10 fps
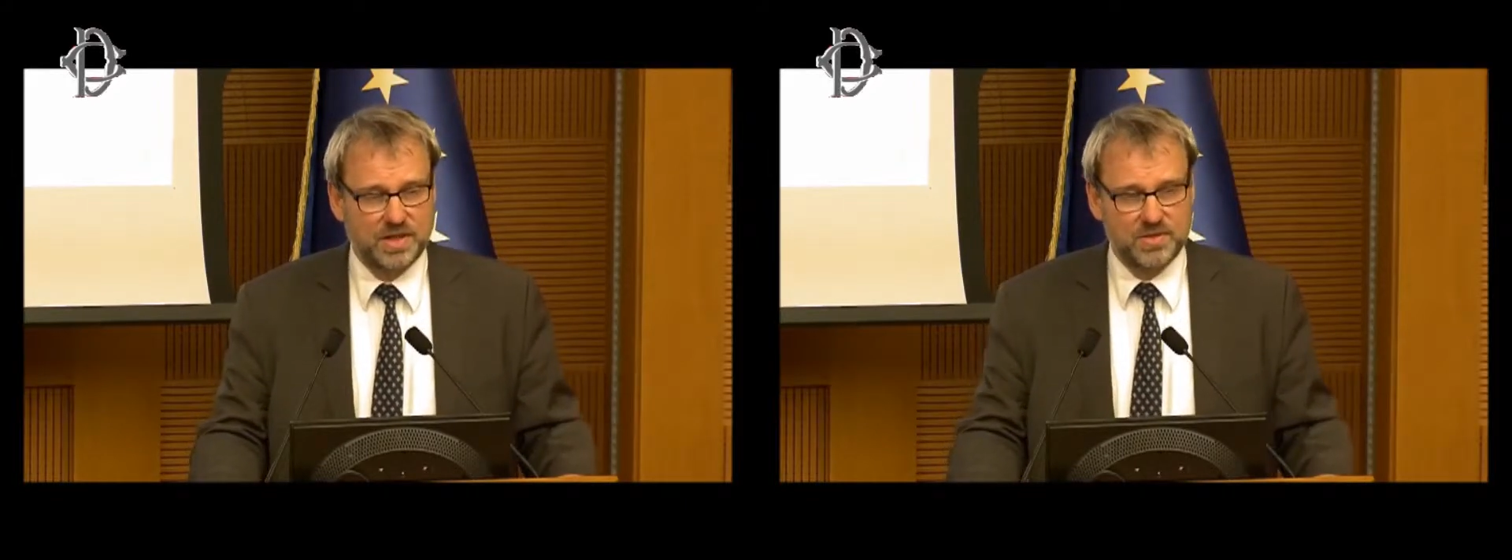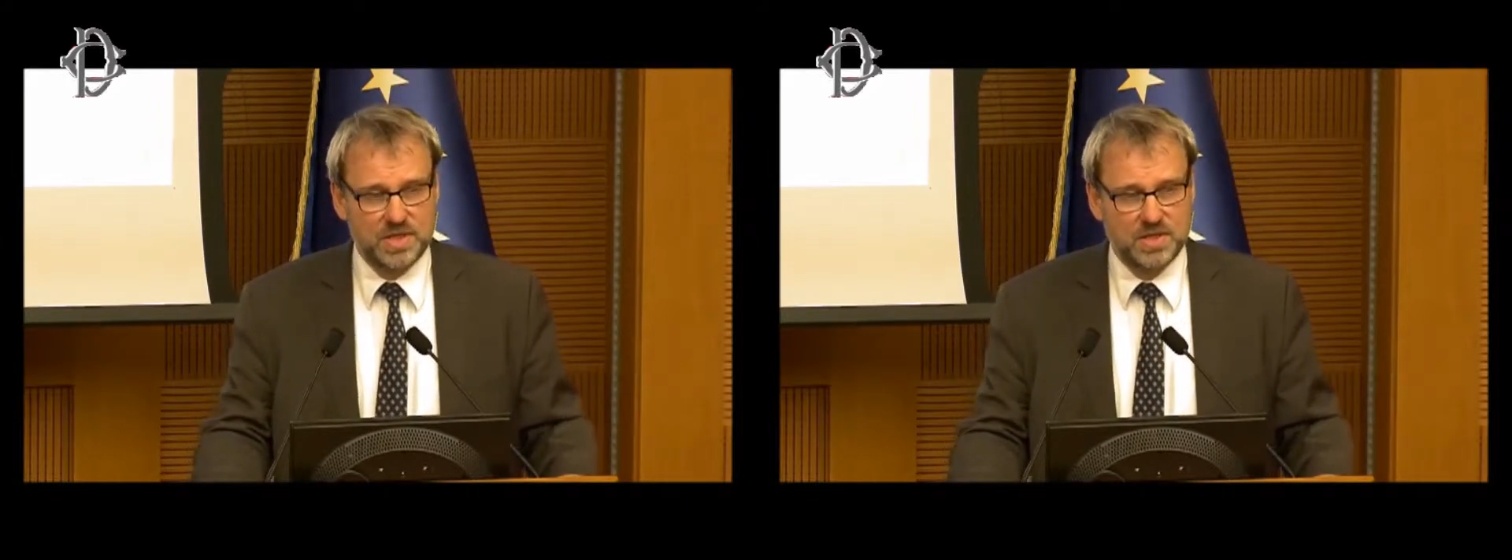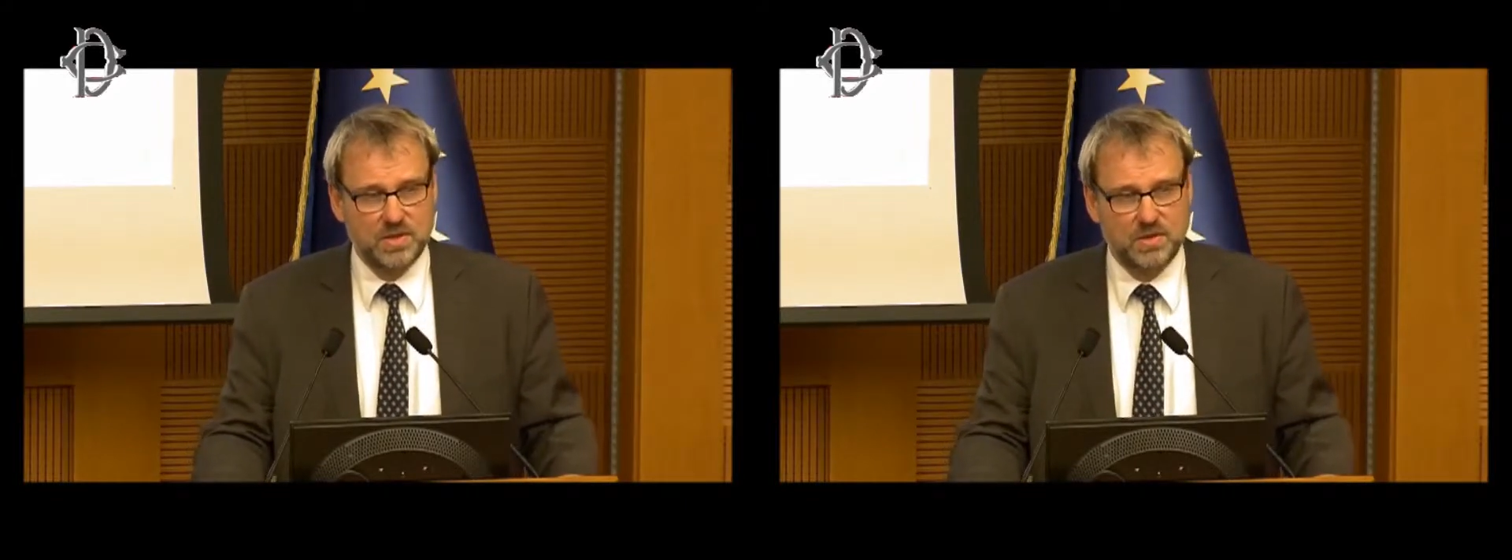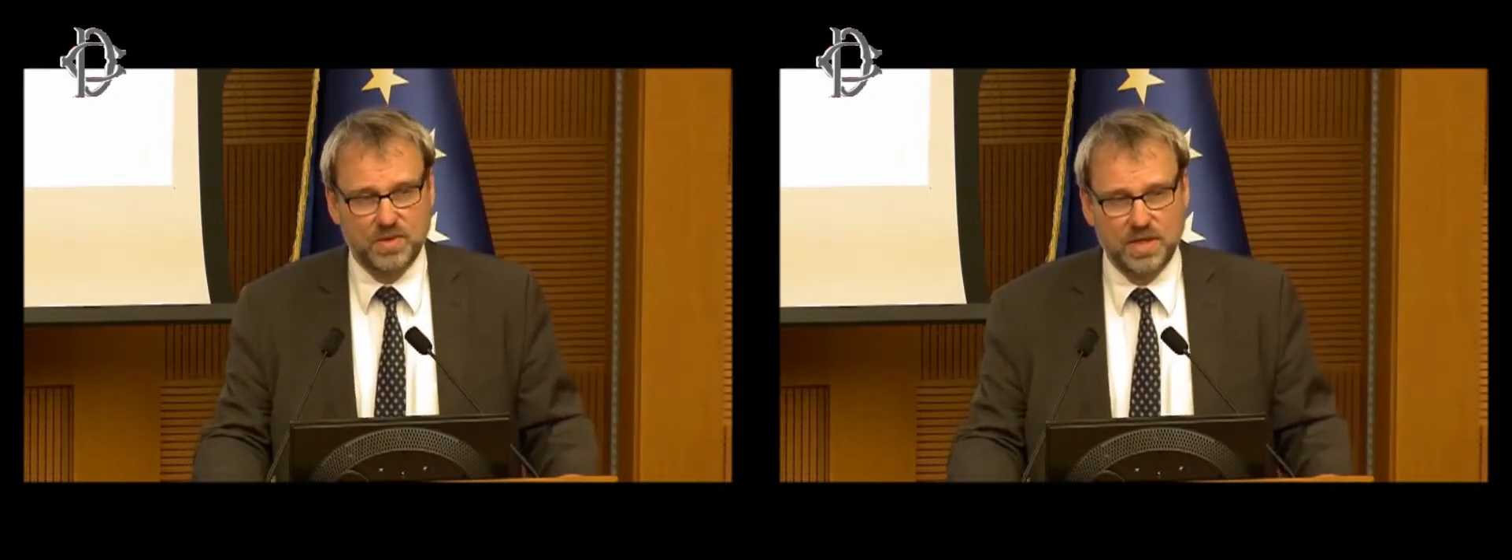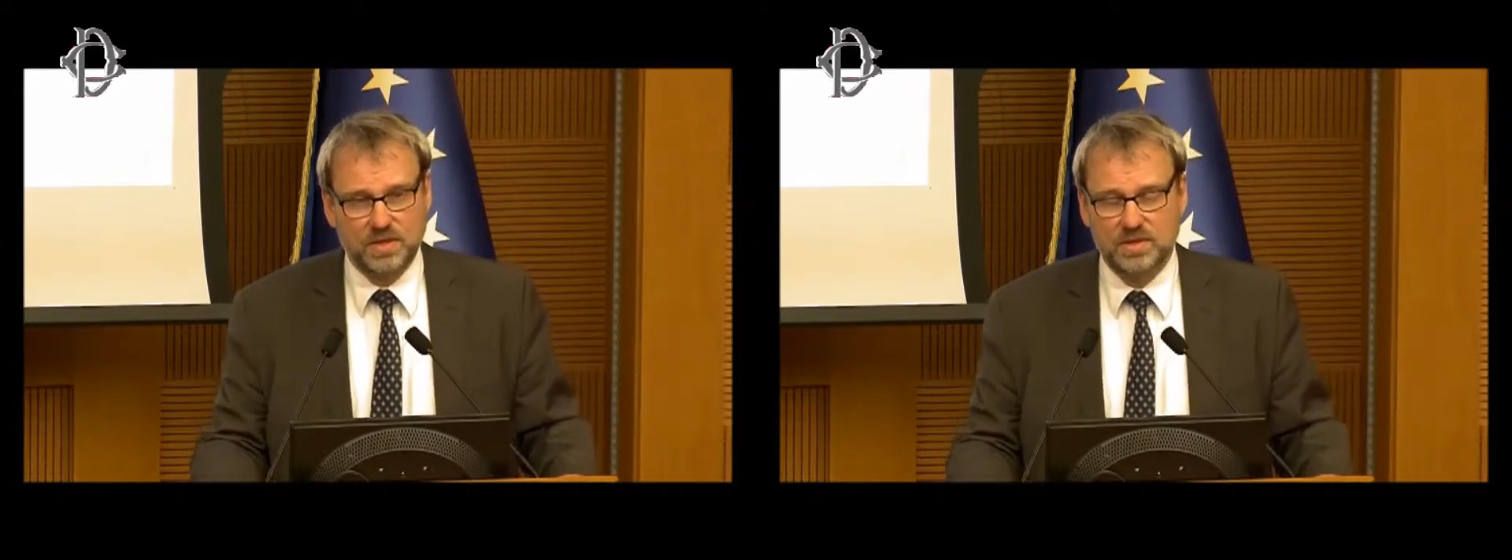I see no
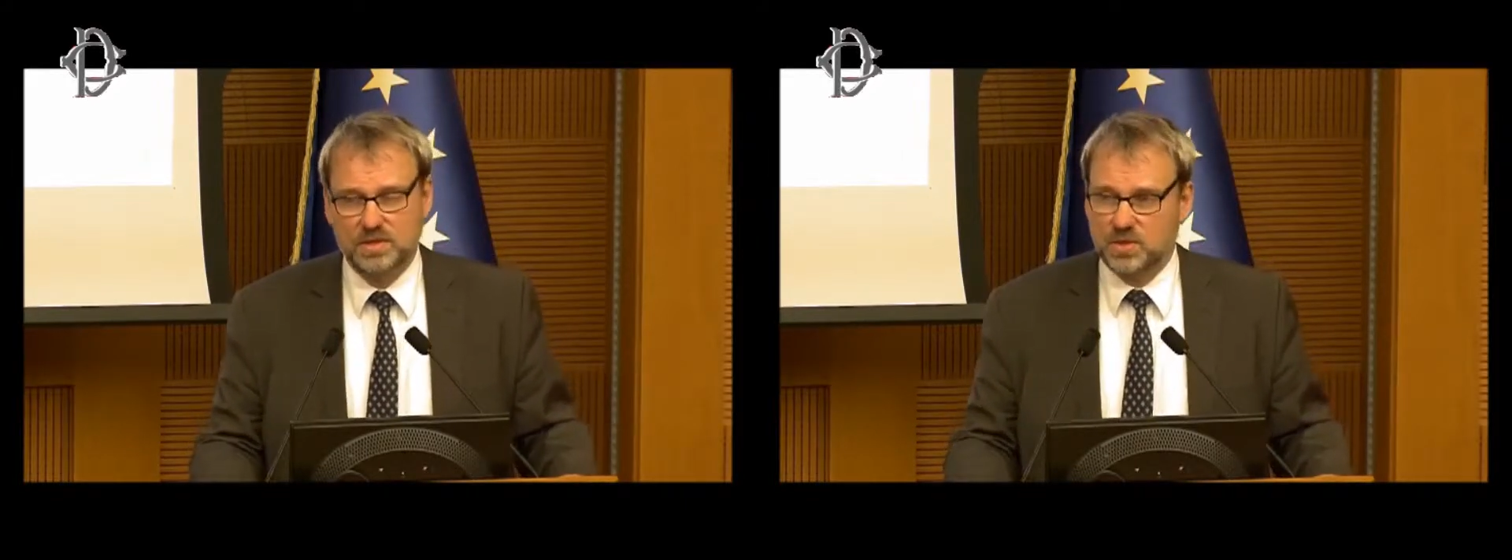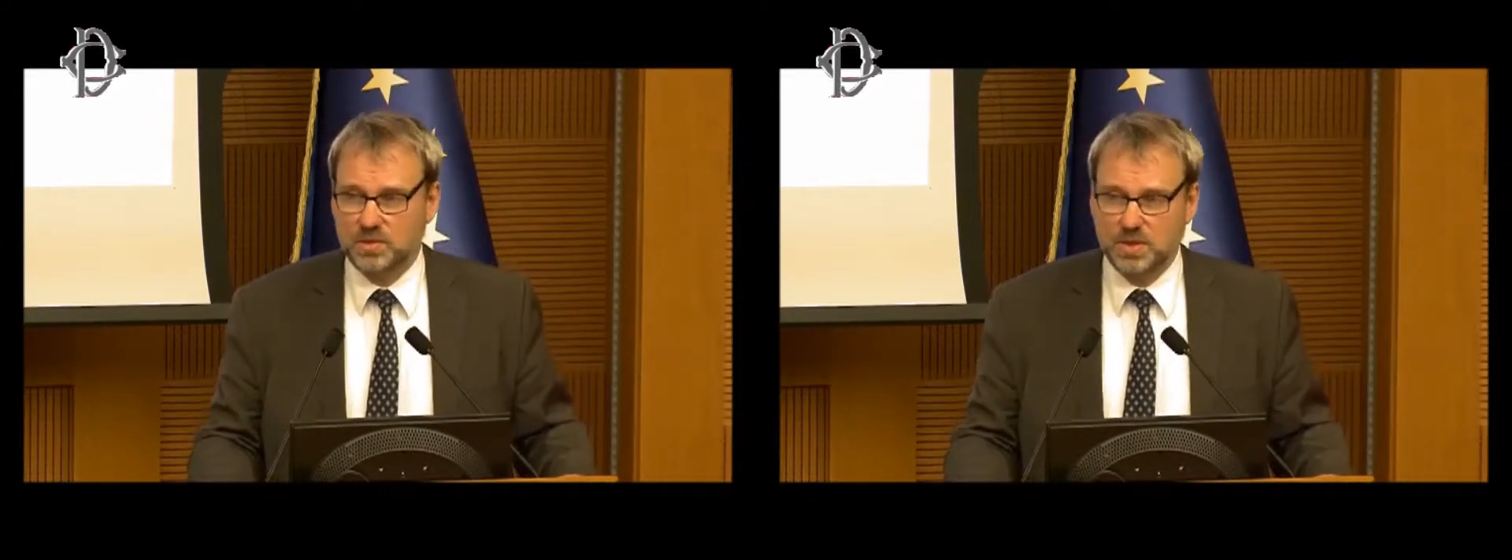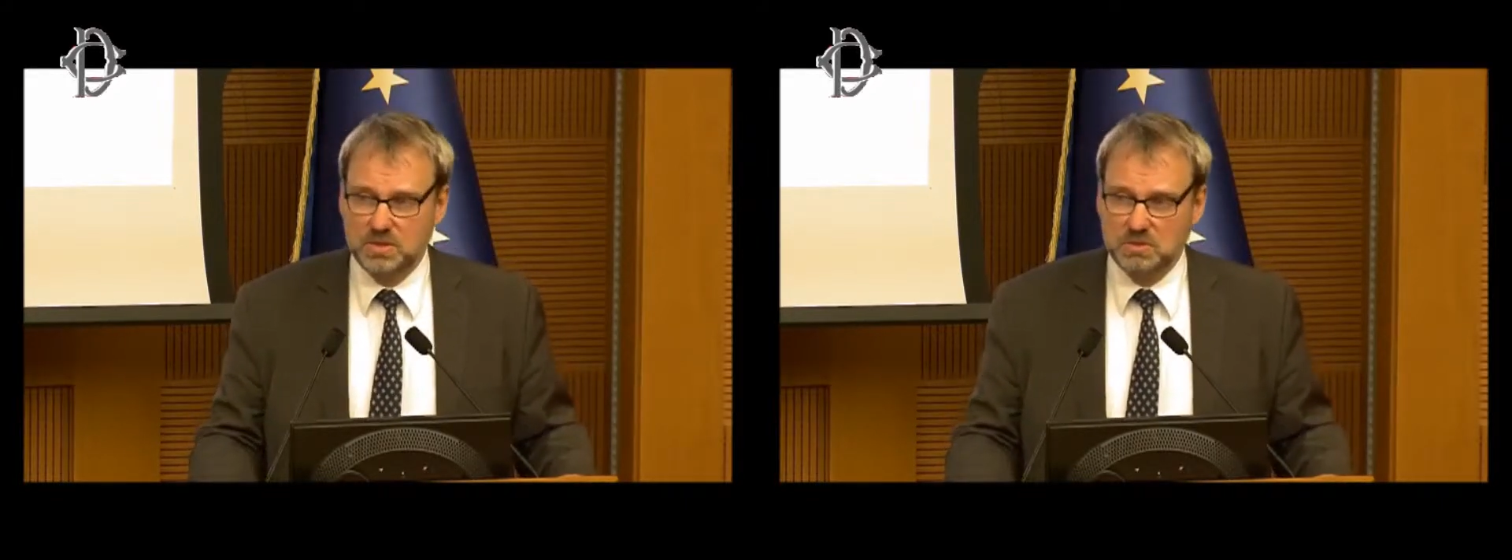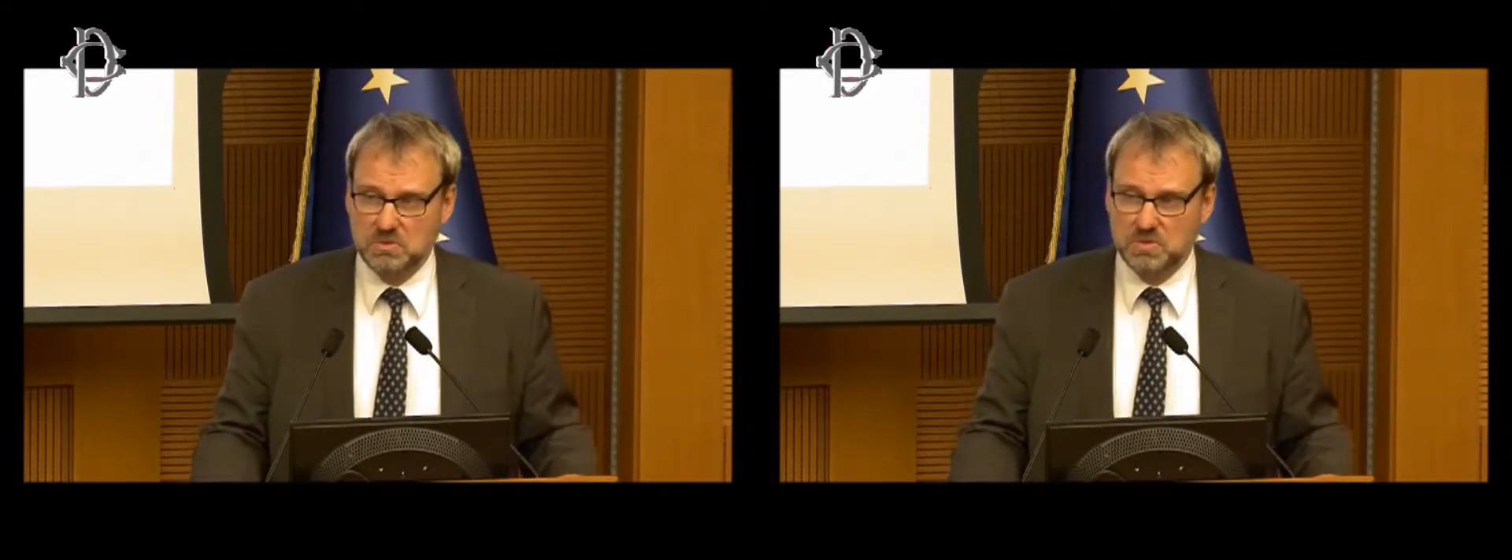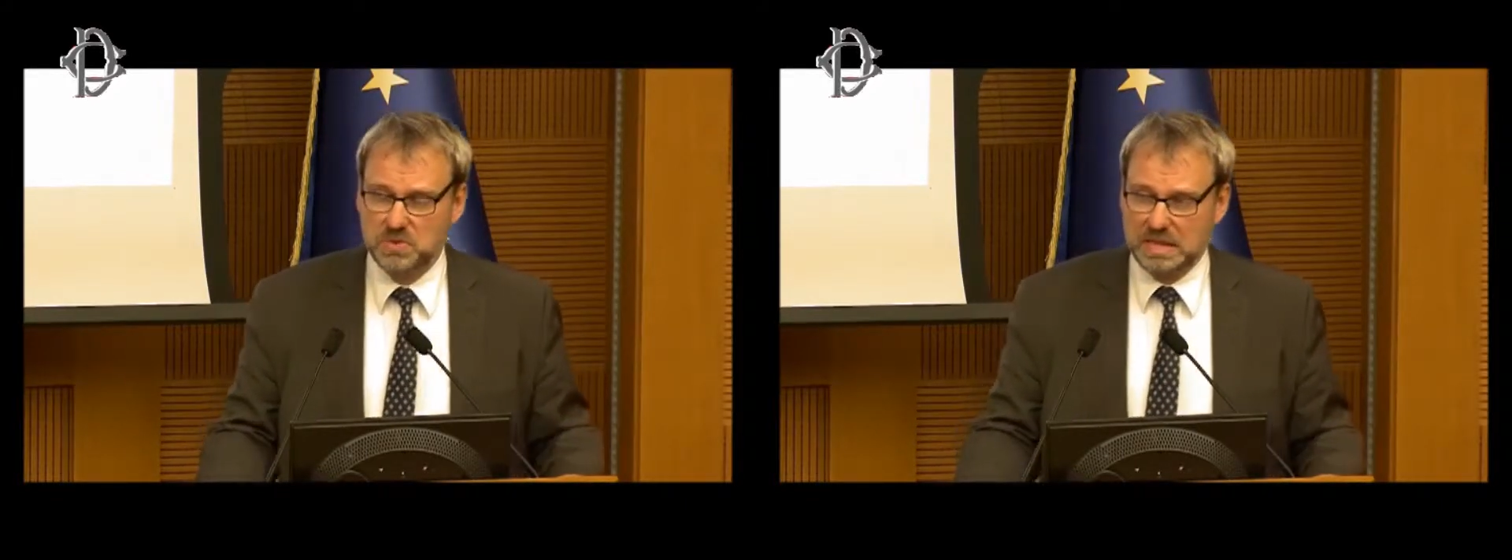readiness in Germany to